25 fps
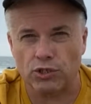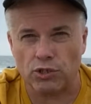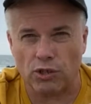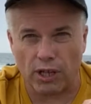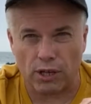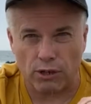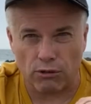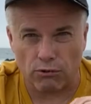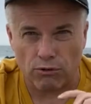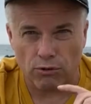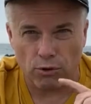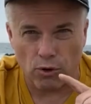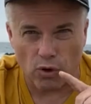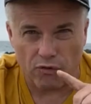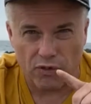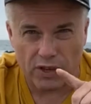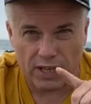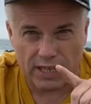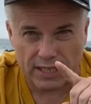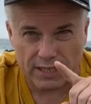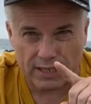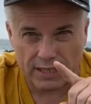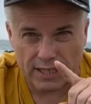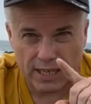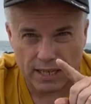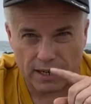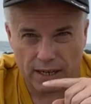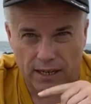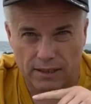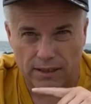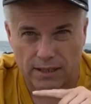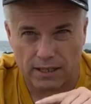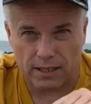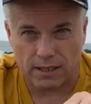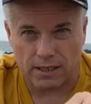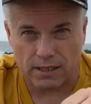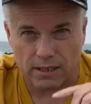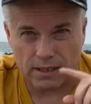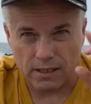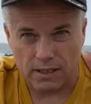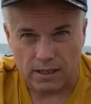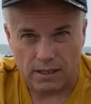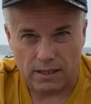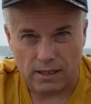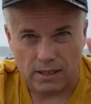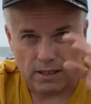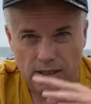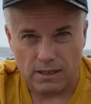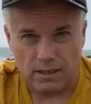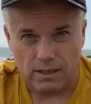I don't know if you can see it on the
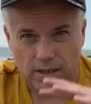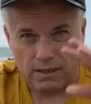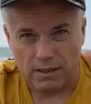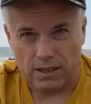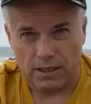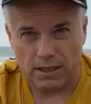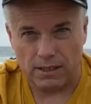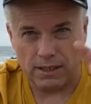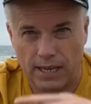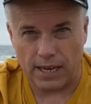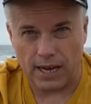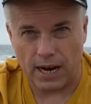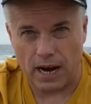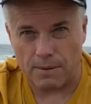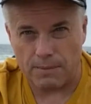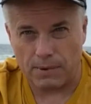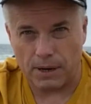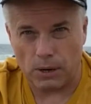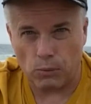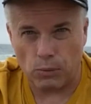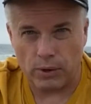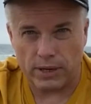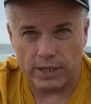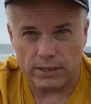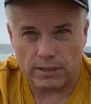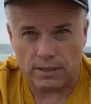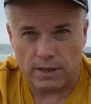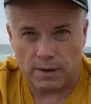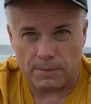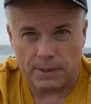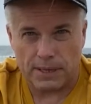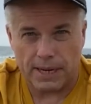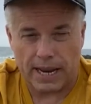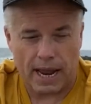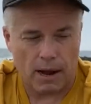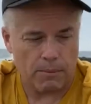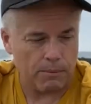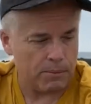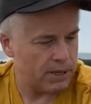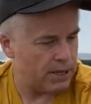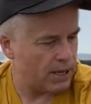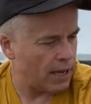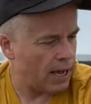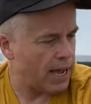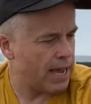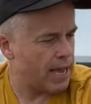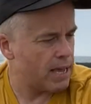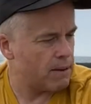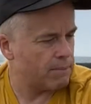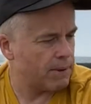on the camera when it's coming down, but
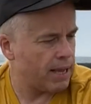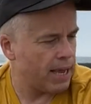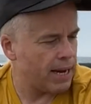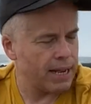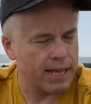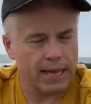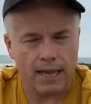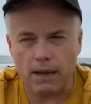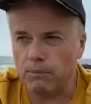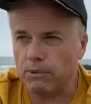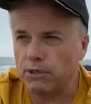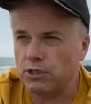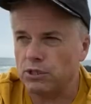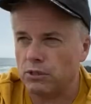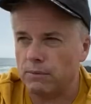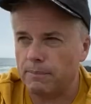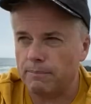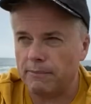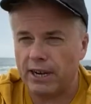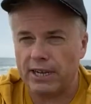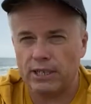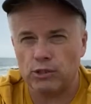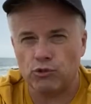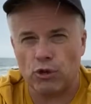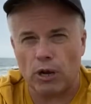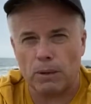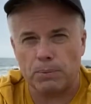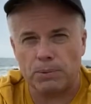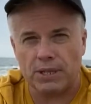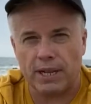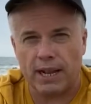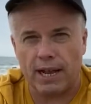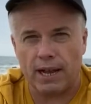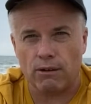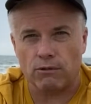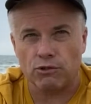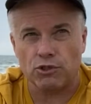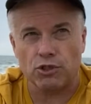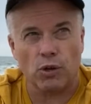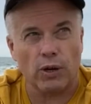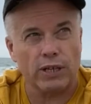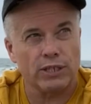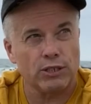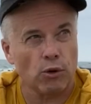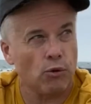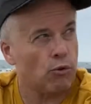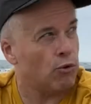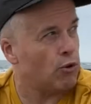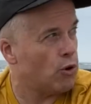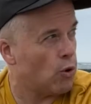I am getting hit with some raindrops now, so I
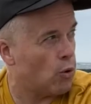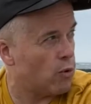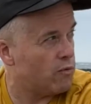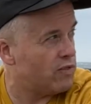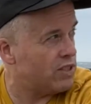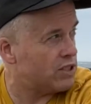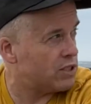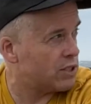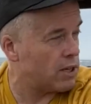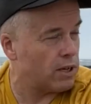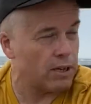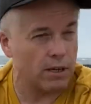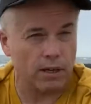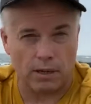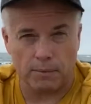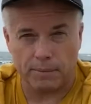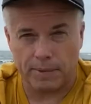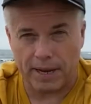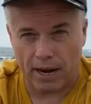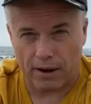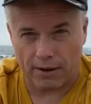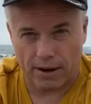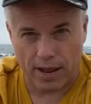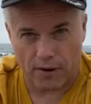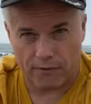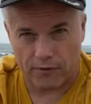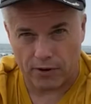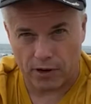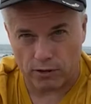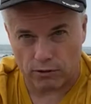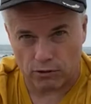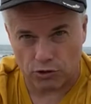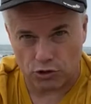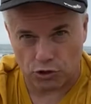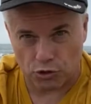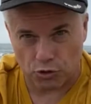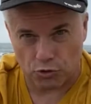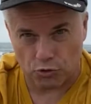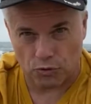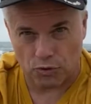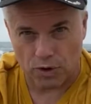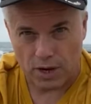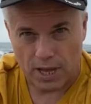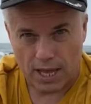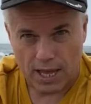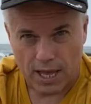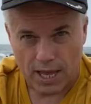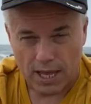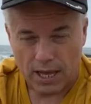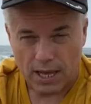don't know if it's going to come down heavier soon.
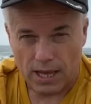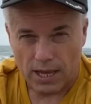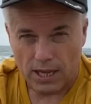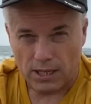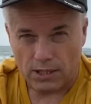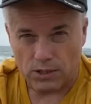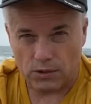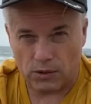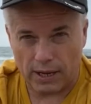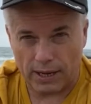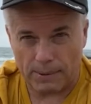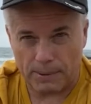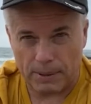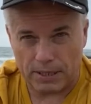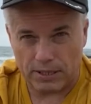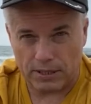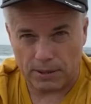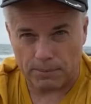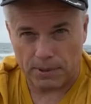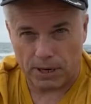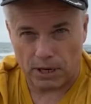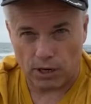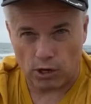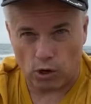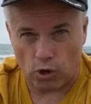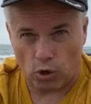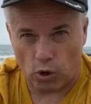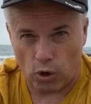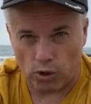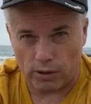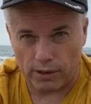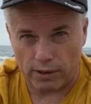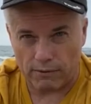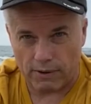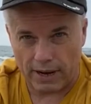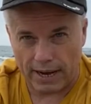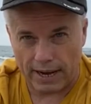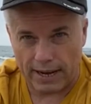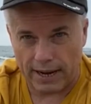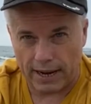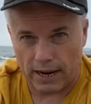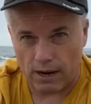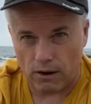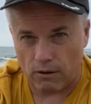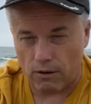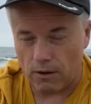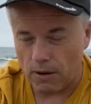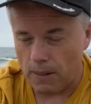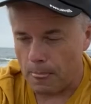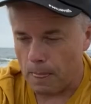So I guess I better call it right
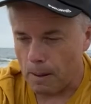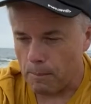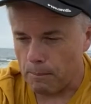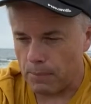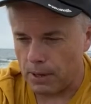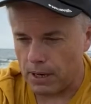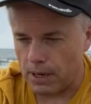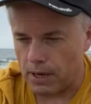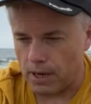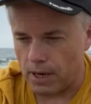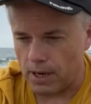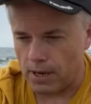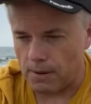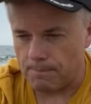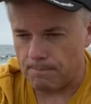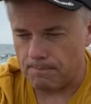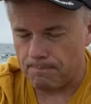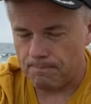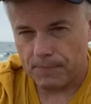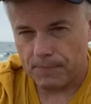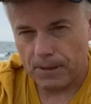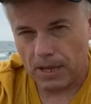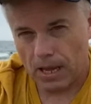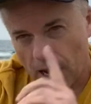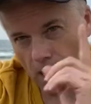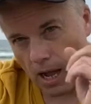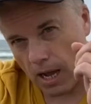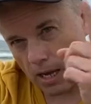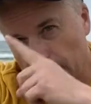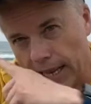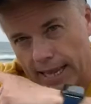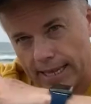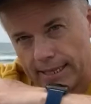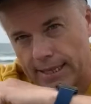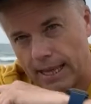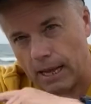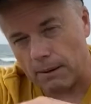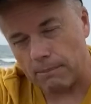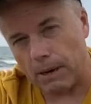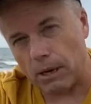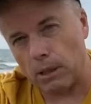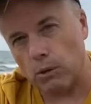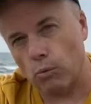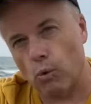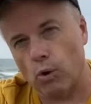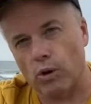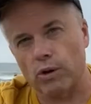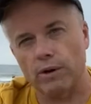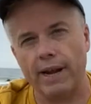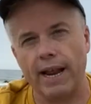now. But um, I'm going to head down by the
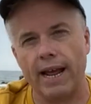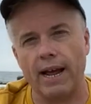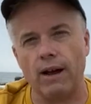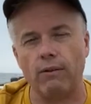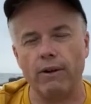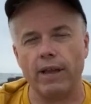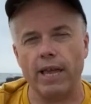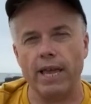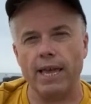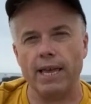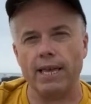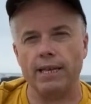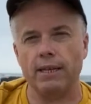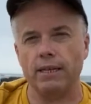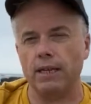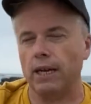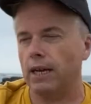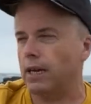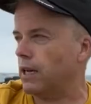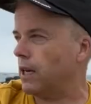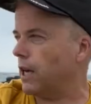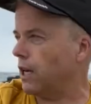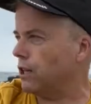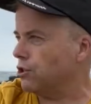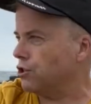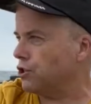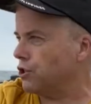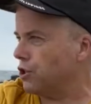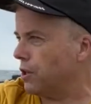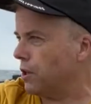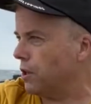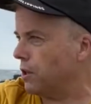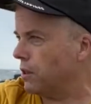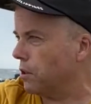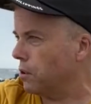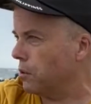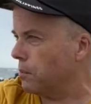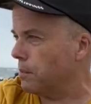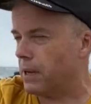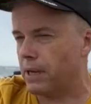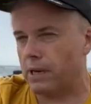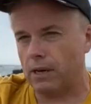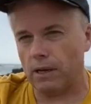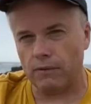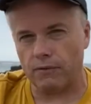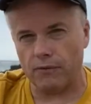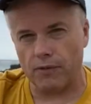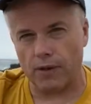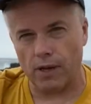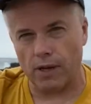water now, and uh, I'll show you a little bit
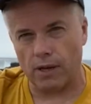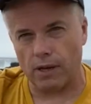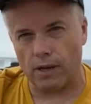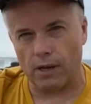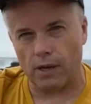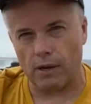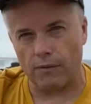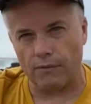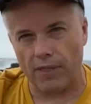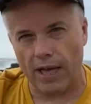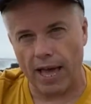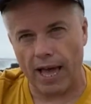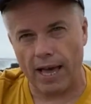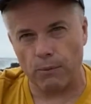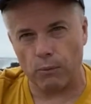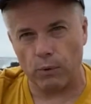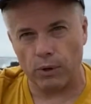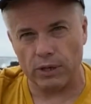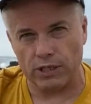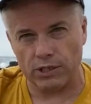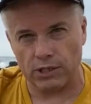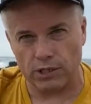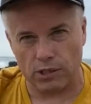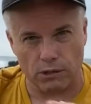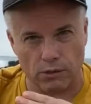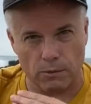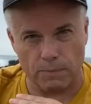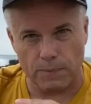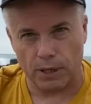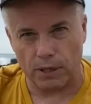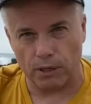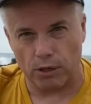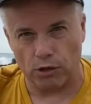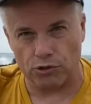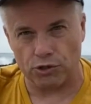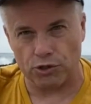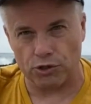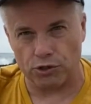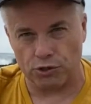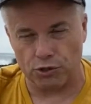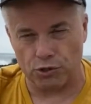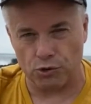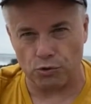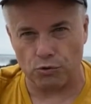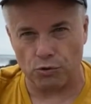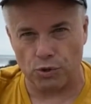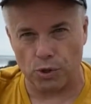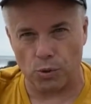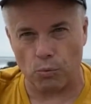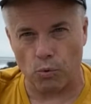of, uh, of that when it's a little bit closer to
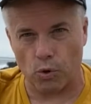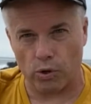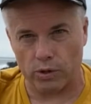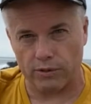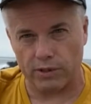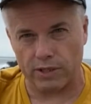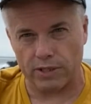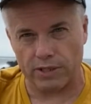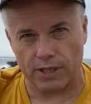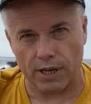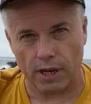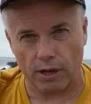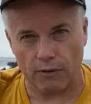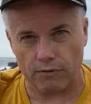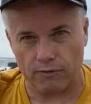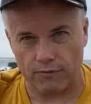the water itself.